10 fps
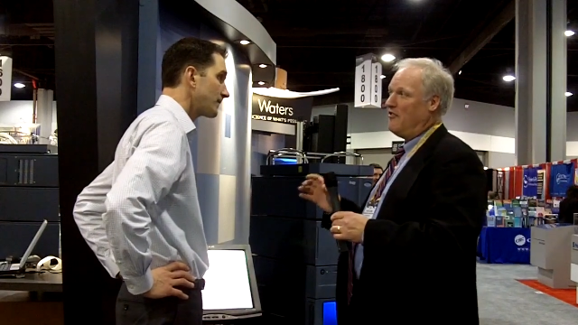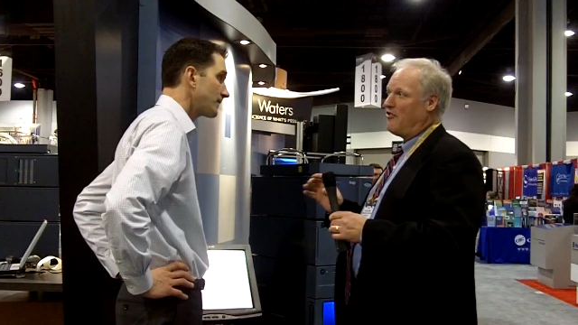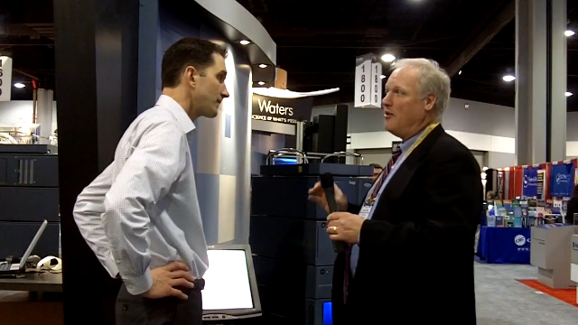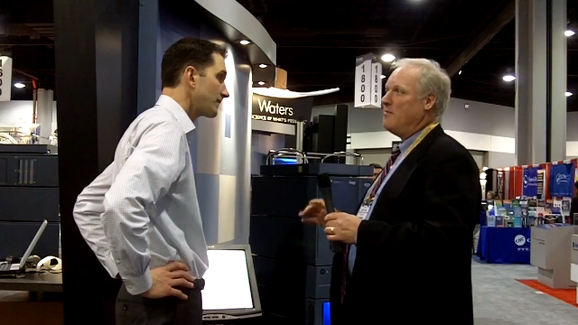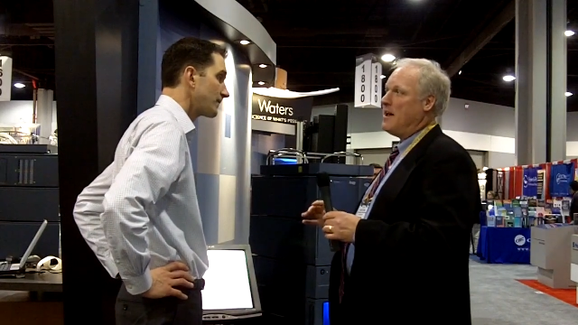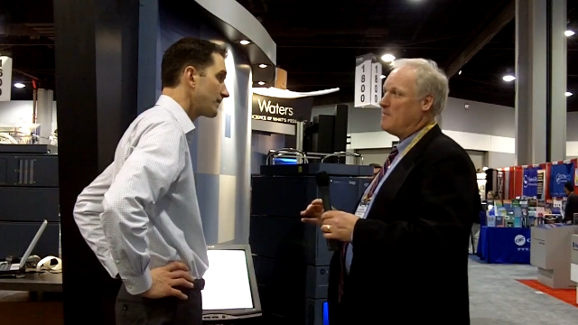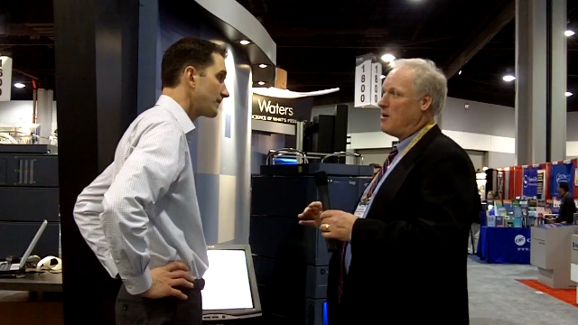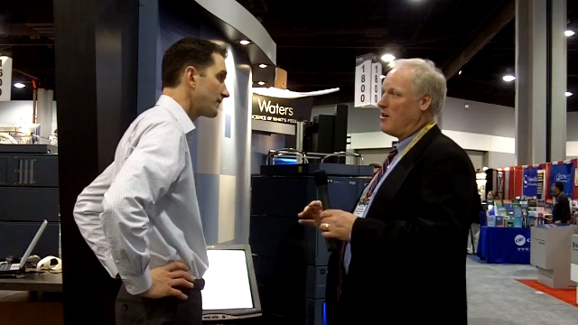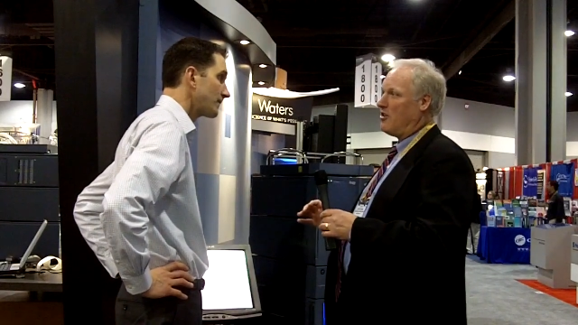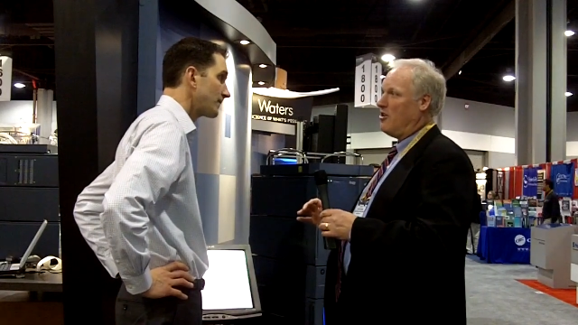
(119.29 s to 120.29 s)
Speaker 1: and from that
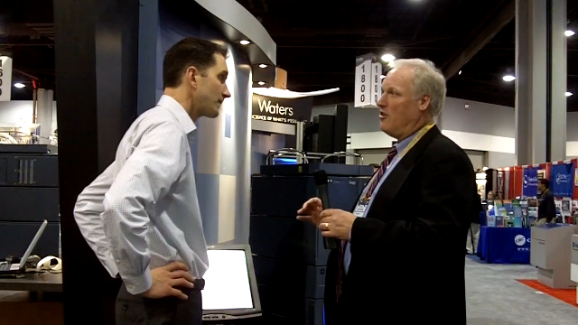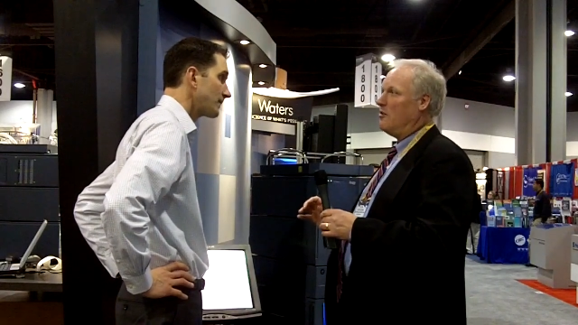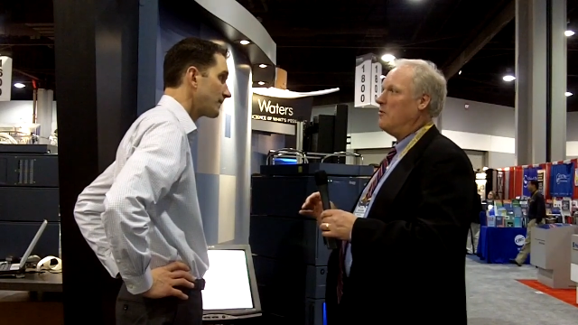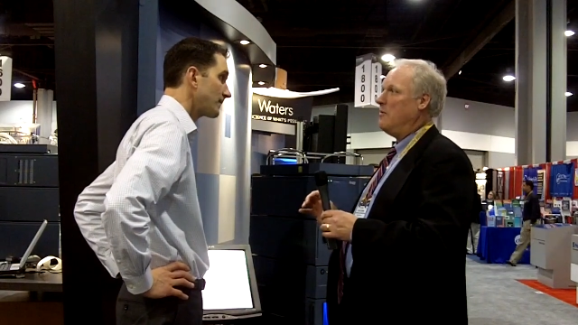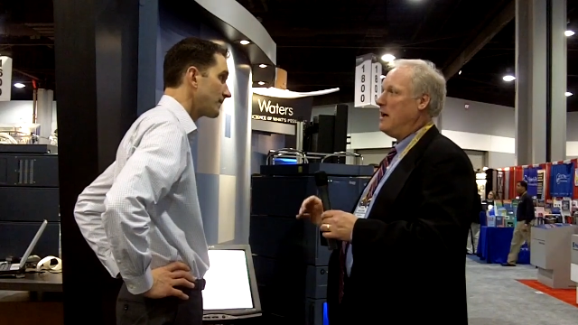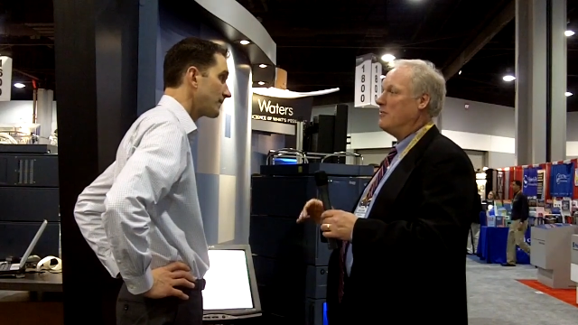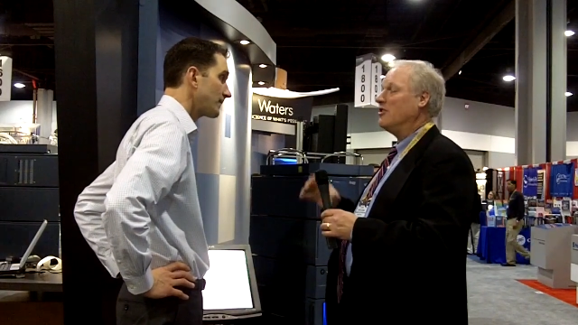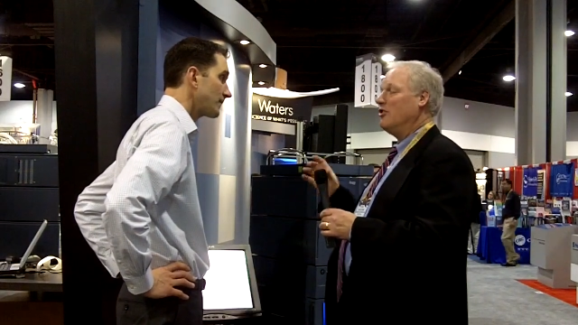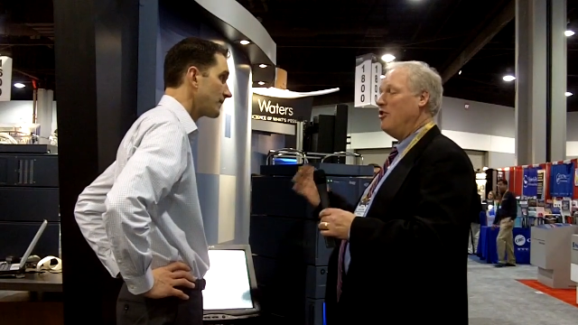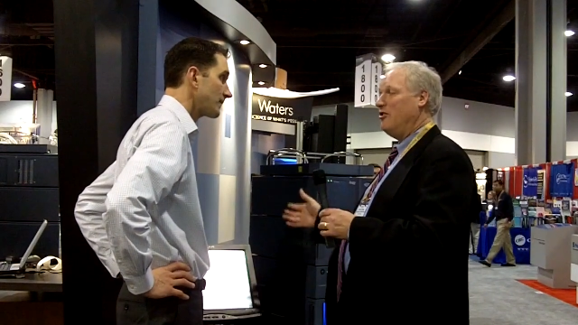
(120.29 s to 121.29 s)
barcode it will be
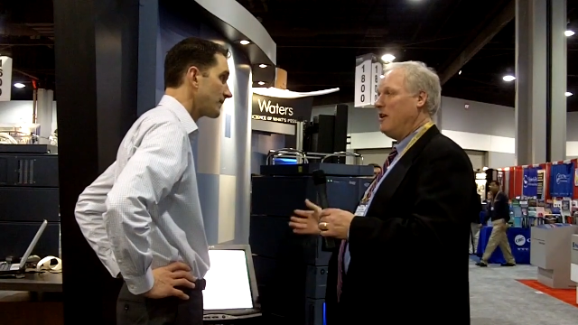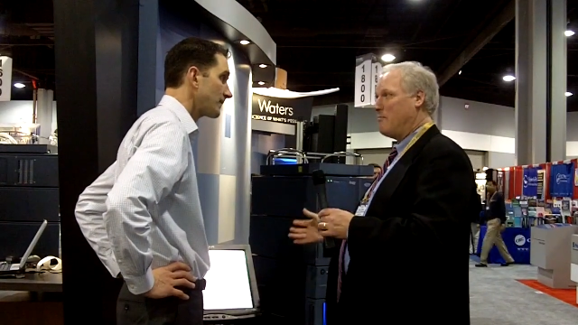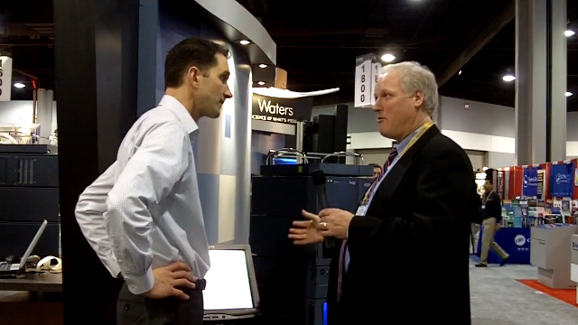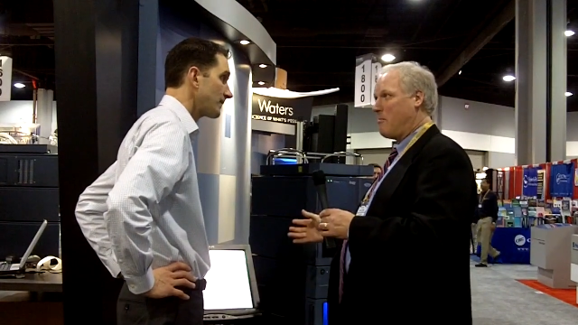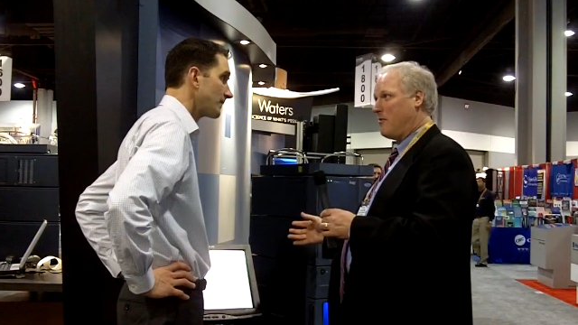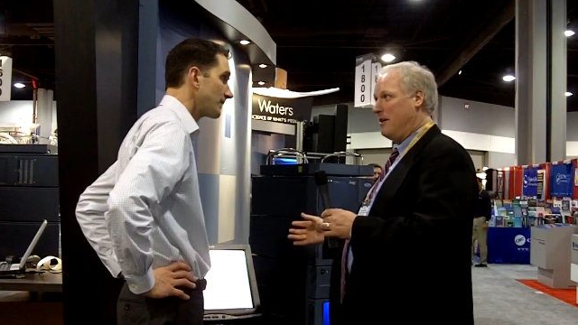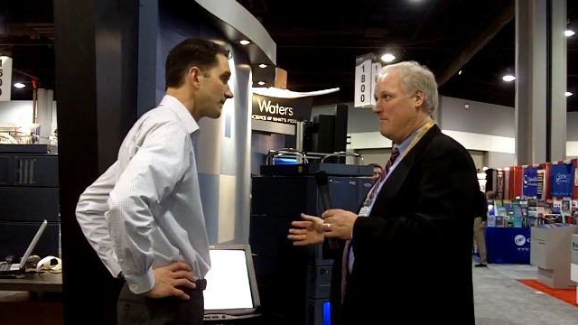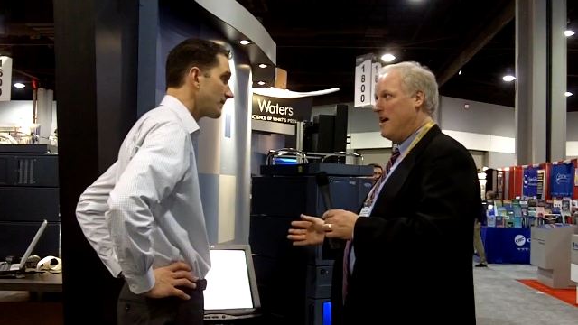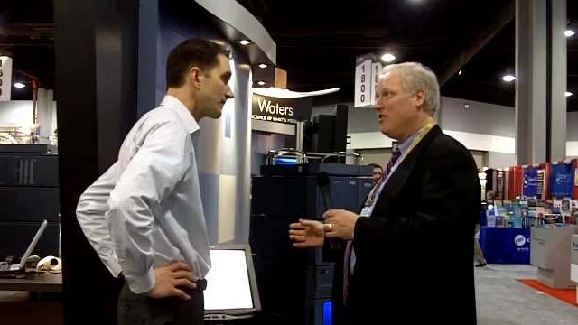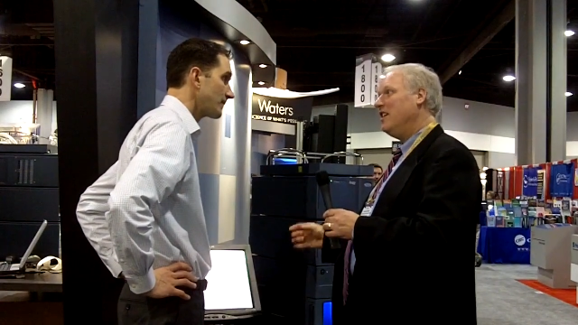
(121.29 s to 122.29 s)
able to load the
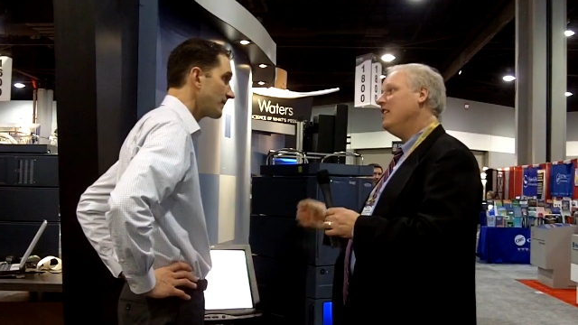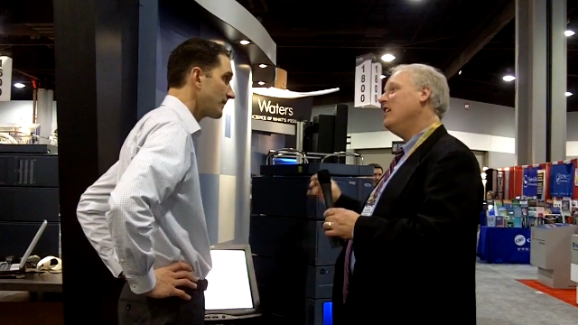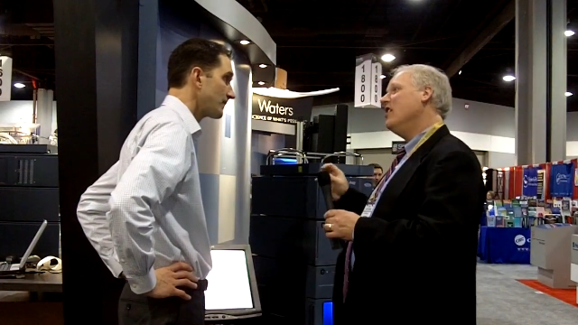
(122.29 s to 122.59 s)
appropriate method,